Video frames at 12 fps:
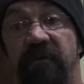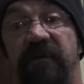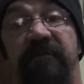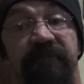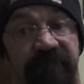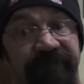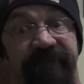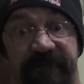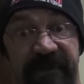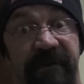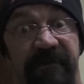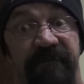you were,
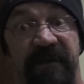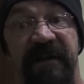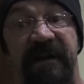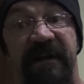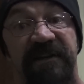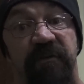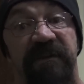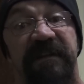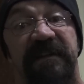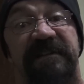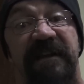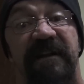you know, enhanced with
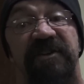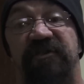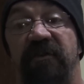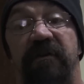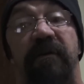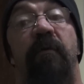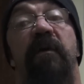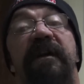testosterone or